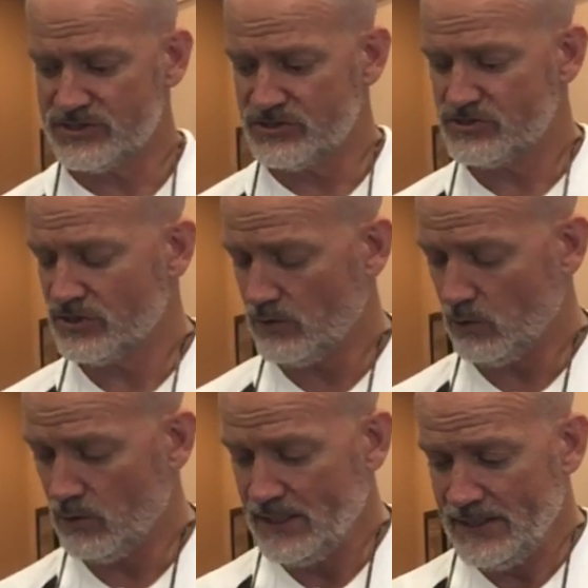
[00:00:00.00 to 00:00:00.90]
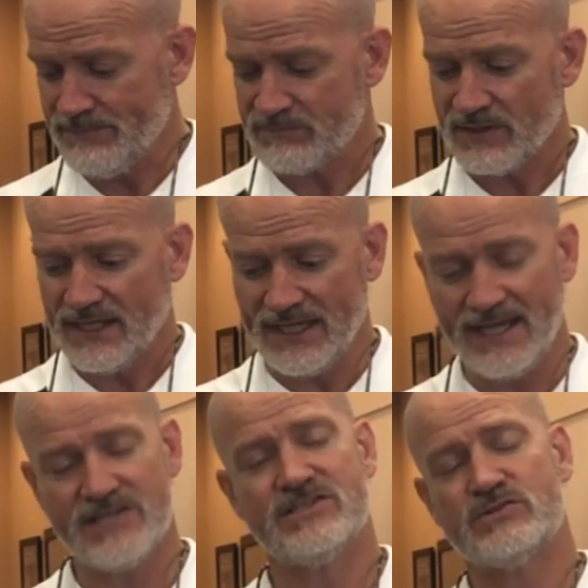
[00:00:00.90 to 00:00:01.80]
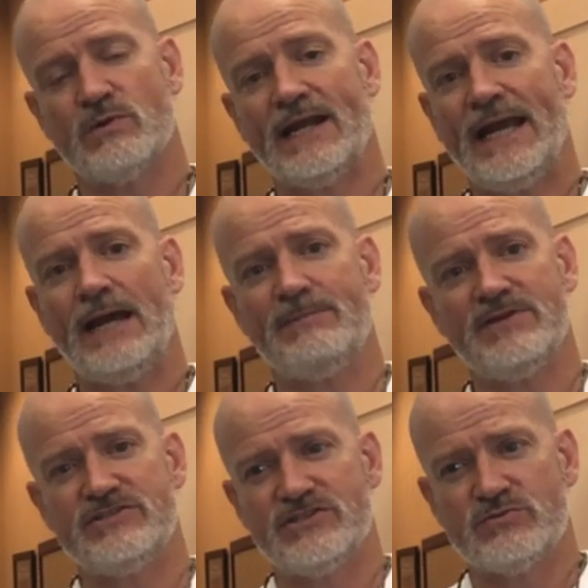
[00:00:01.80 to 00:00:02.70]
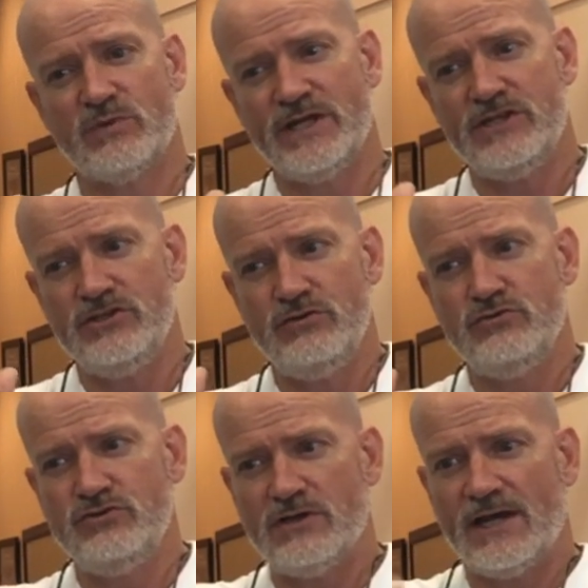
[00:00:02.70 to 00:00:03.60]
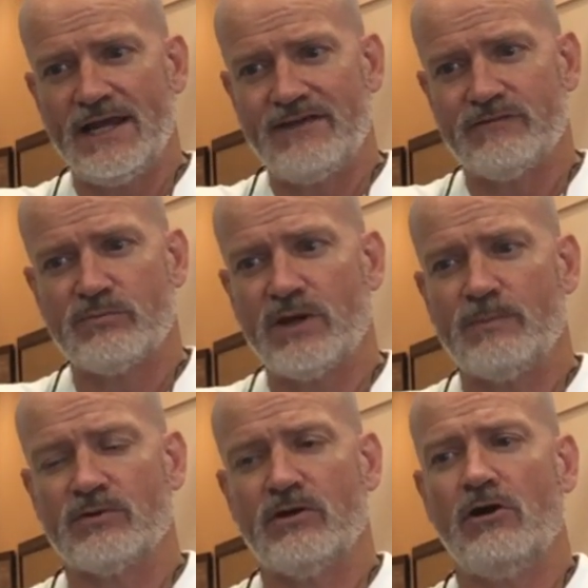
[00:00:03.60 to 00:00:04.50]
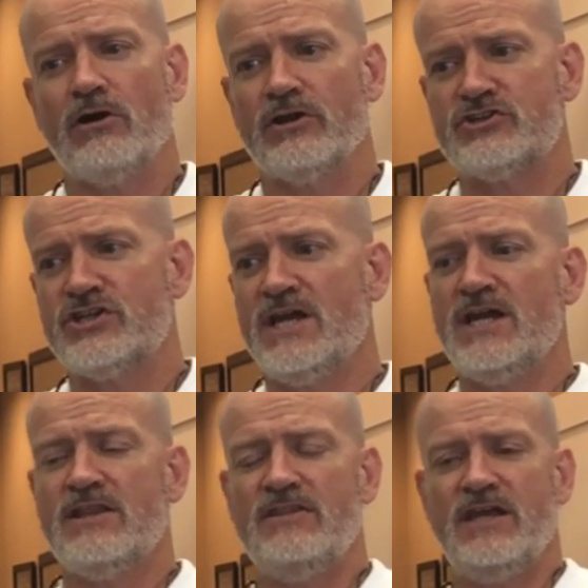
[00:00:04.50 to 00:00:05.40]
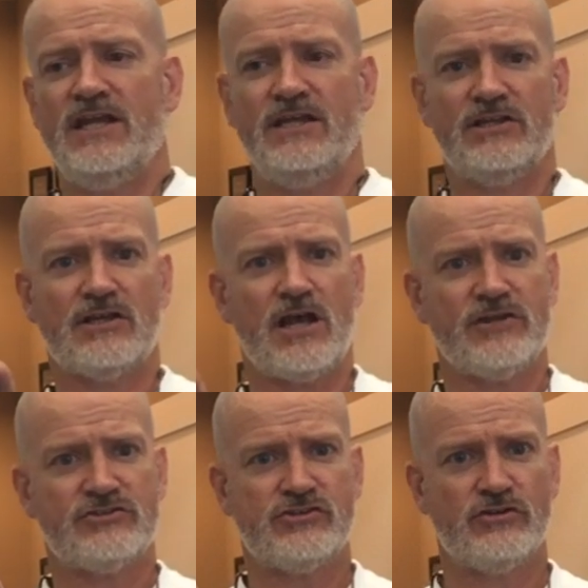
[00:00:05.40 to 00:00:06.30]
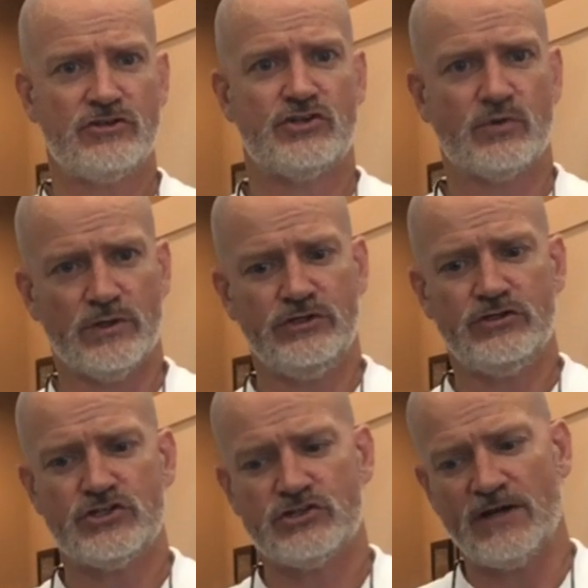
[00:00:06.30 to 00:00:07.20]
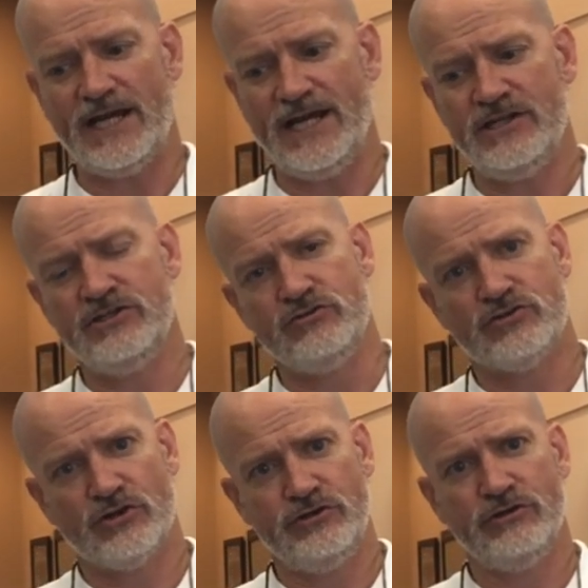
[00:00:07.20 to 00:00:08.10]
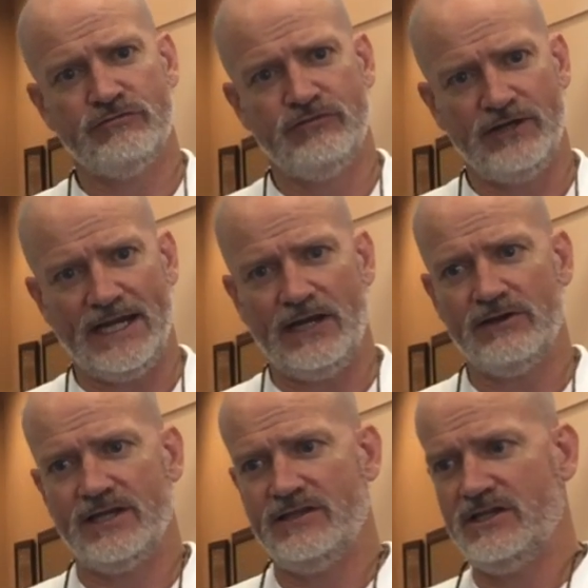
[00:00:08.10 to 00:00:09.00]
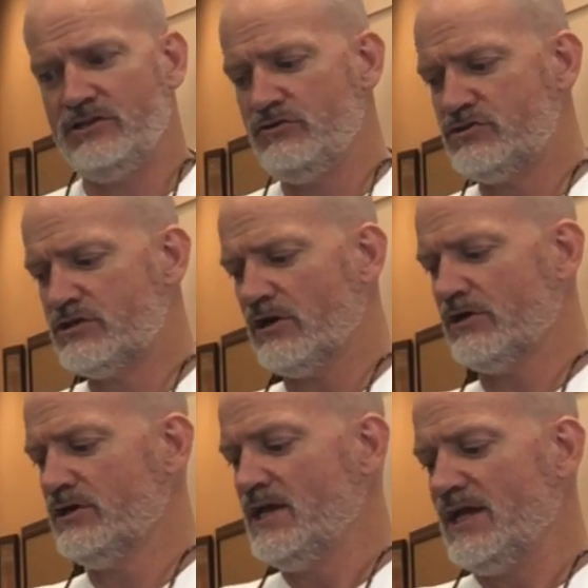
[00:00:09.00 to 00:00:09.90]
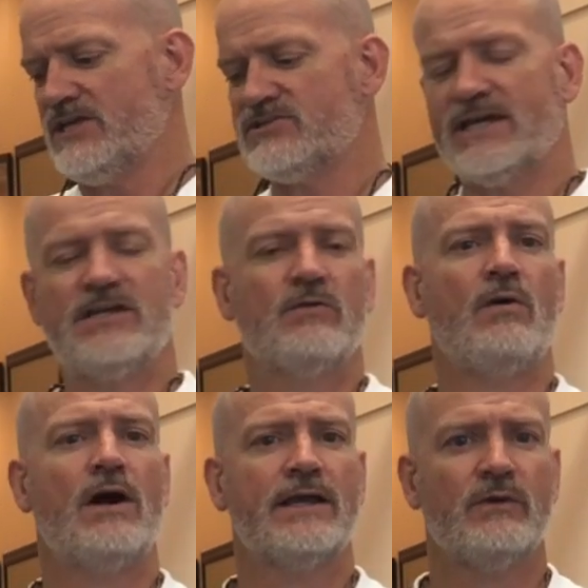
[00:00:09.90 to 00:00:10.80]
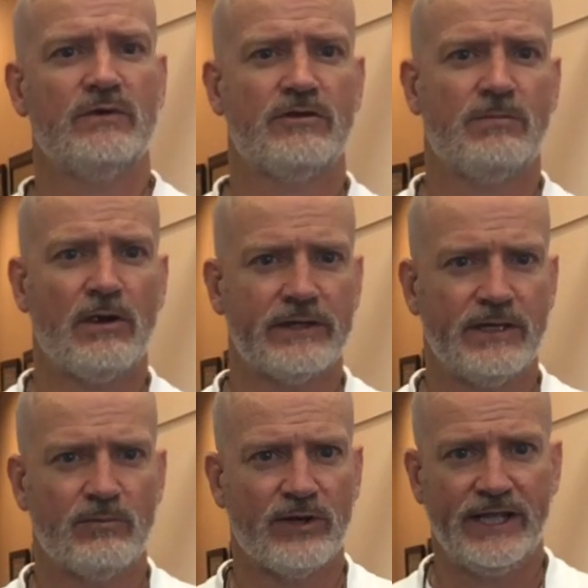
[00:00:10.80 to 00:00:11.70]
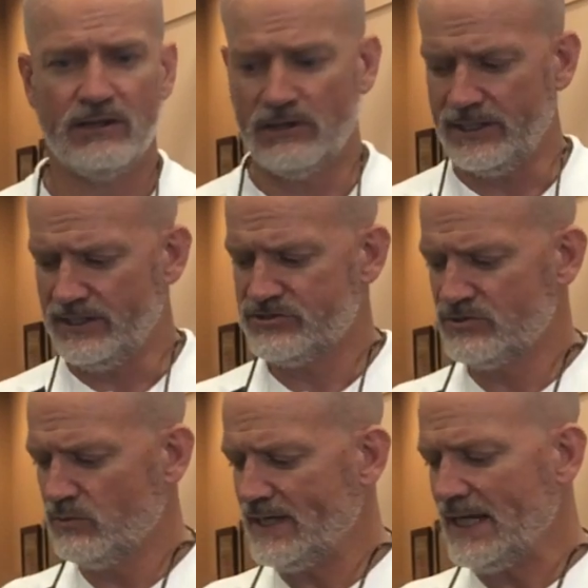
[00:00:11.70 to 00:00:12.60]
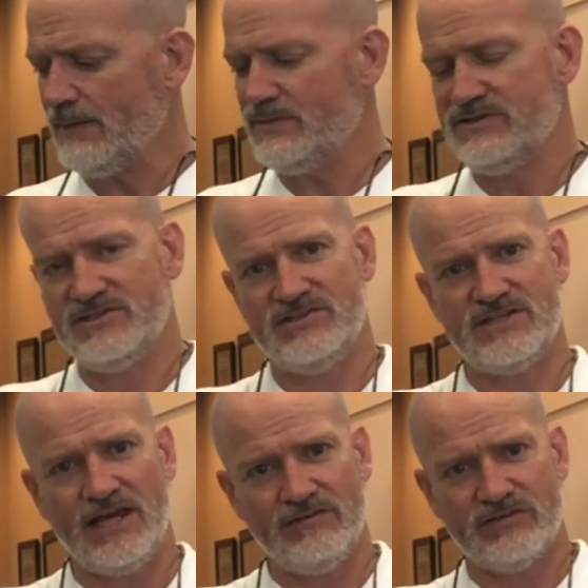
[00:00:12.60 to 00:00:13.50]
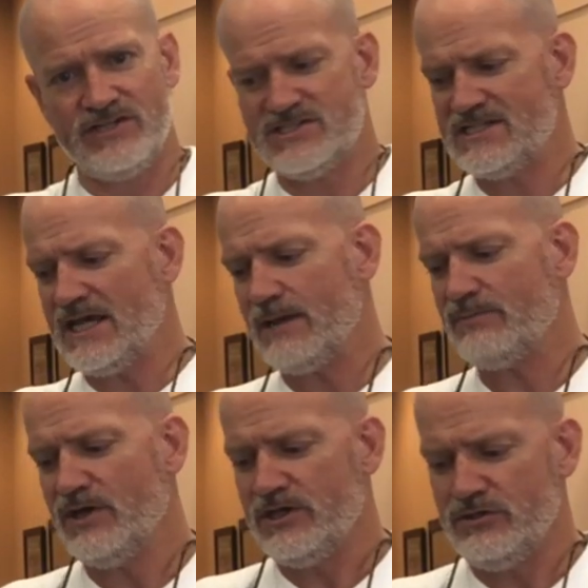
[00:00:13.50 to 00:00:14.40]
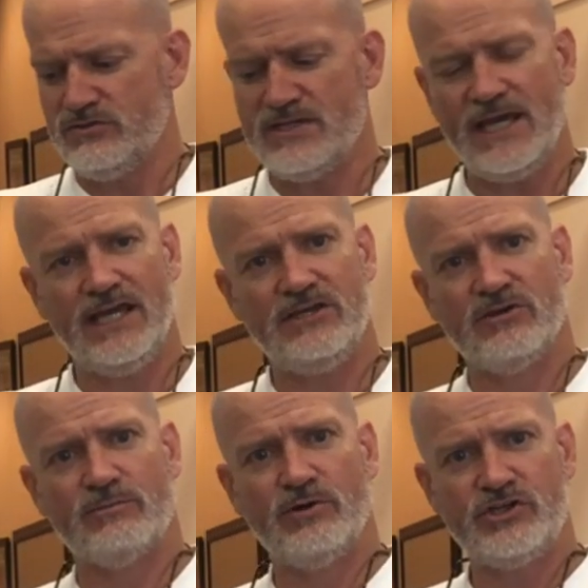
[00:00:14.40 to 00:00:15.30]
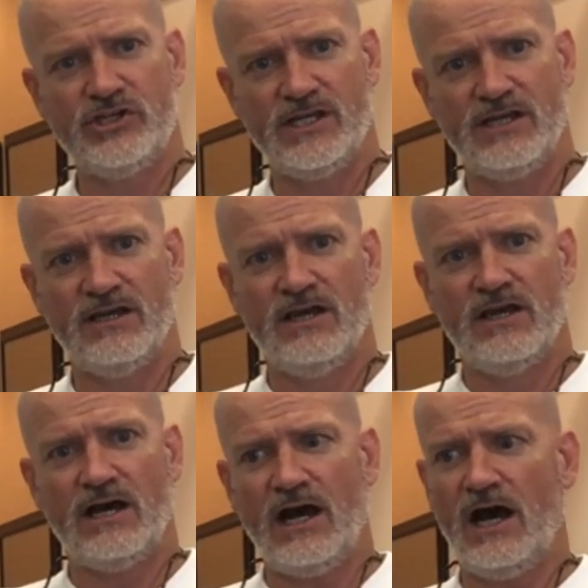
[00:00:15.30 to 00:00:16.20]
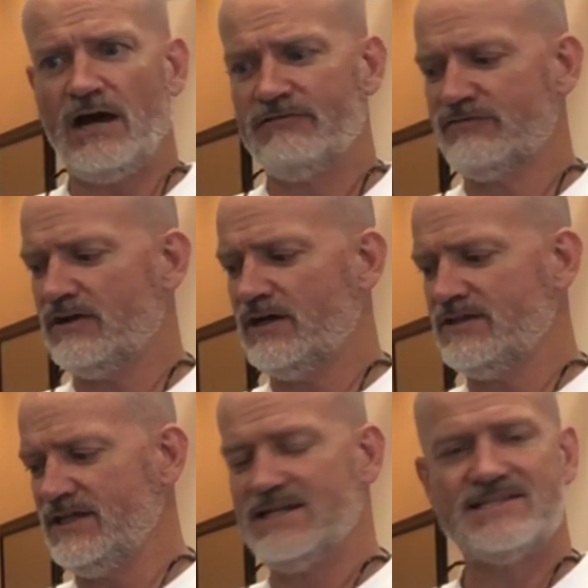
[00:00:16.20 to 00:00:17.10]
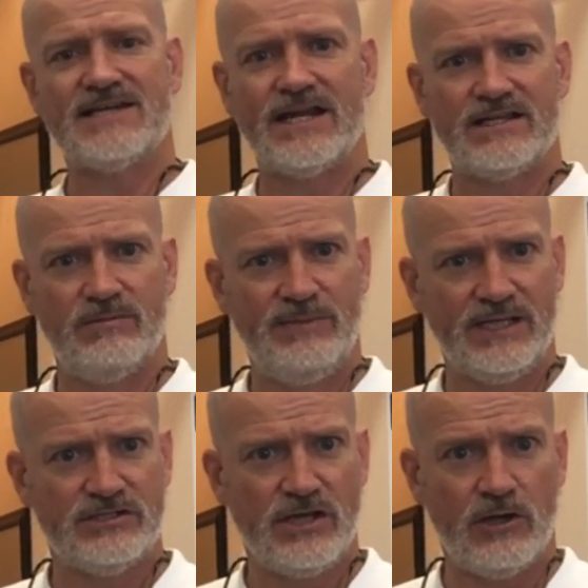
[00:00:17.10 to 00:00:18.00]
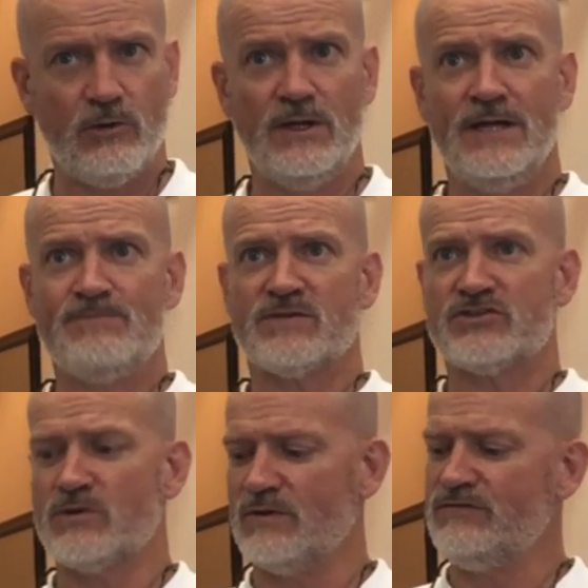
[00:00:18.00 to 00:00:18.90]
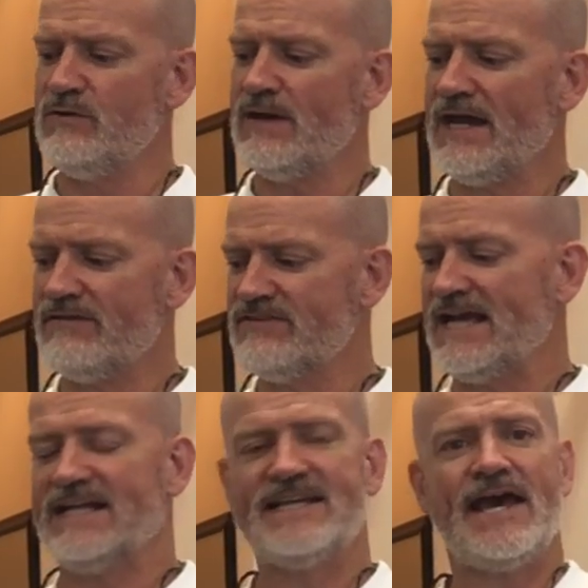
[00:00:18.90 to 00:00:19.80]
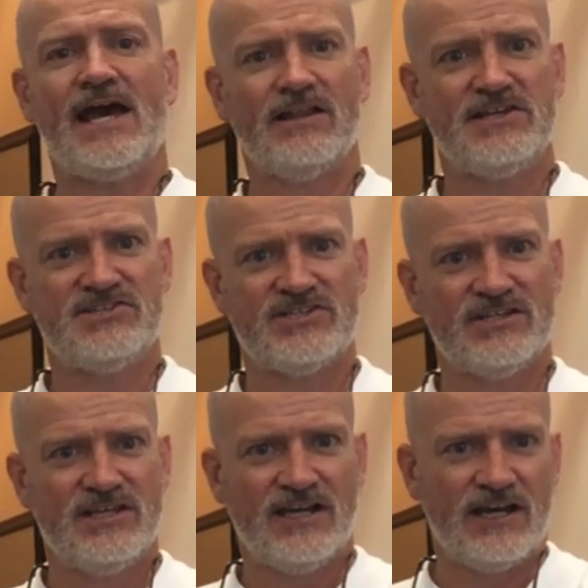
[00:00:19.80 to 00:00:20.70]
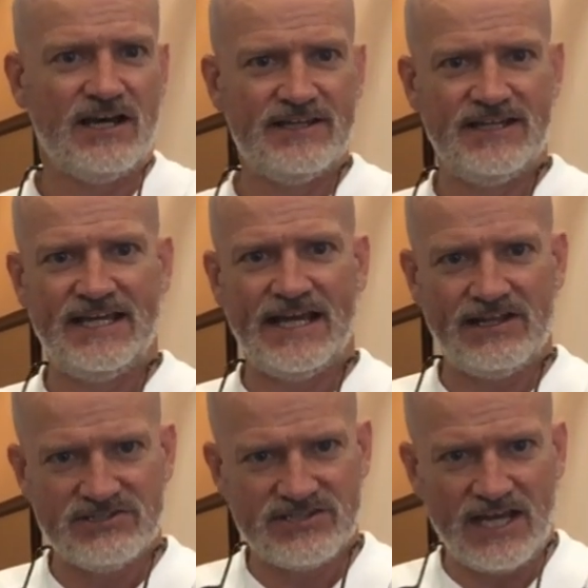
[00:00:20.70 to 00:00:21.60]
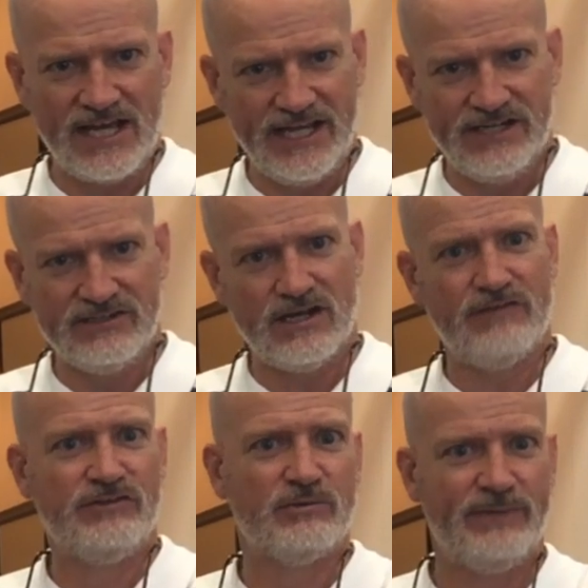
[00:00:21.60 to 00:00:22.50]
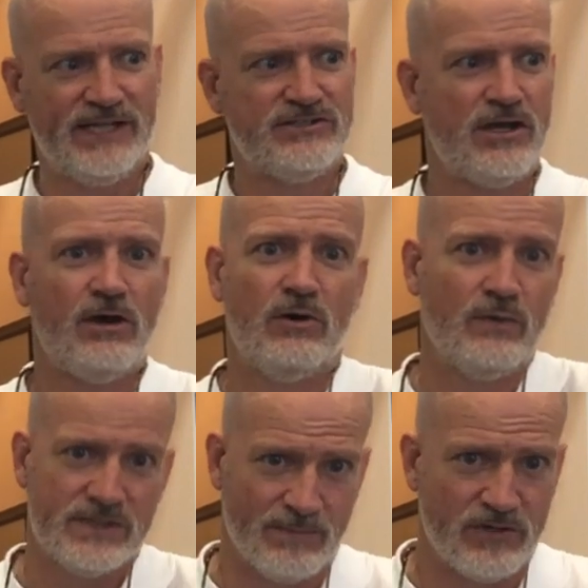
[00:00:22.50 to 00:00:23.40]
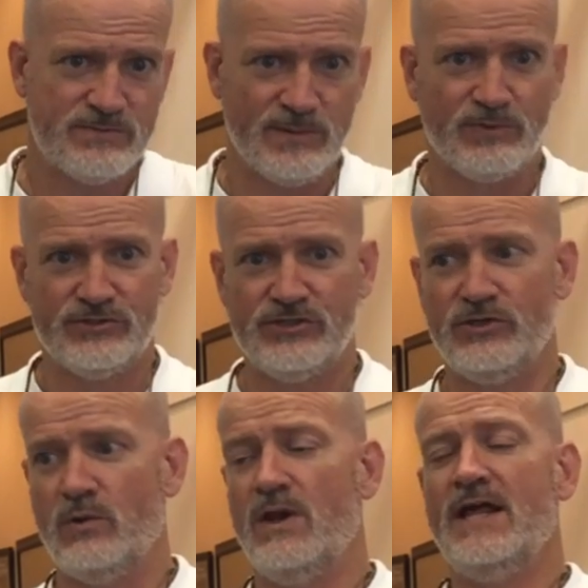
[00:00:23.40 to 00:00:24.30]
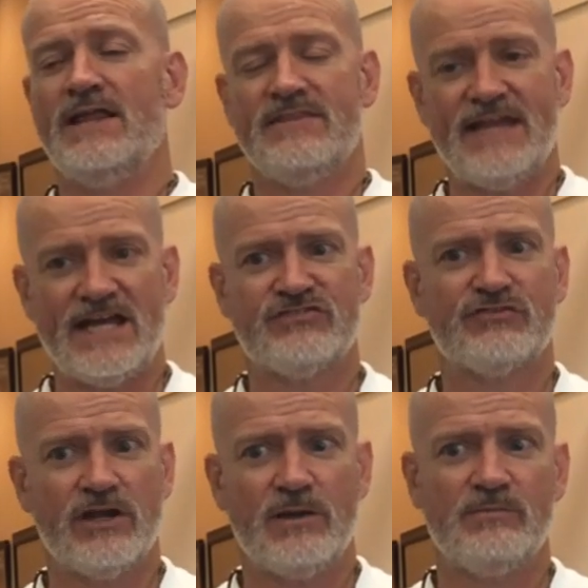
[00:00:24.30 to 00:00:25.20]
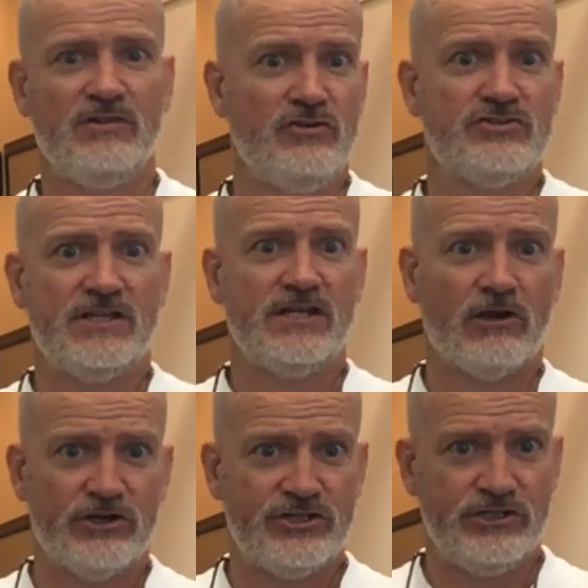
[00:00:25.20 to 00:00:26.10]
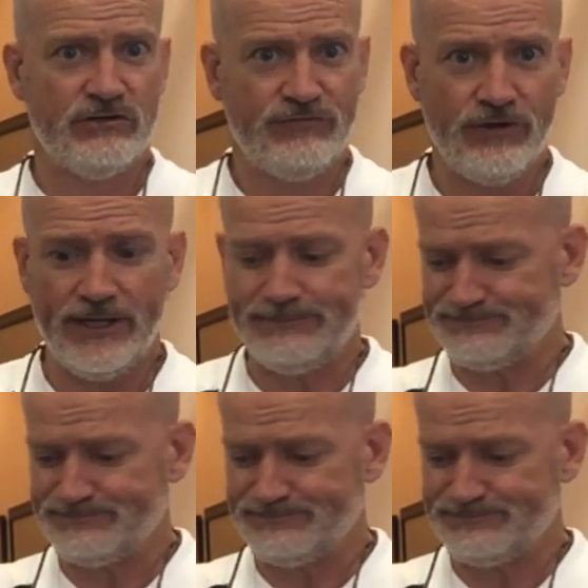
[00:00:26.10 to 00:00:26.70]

And so in essence, what happens is when you do not have a proper arch, then it causes you to shorten your stride, you turn your foot out, and then it's like you're walking with your parking brake on. And so what happens is every step you take, you're pushing off on the inside of the big toe. So if you have that callus on the outside of your big toe, which most people do, that's from you losing the arch in your foot.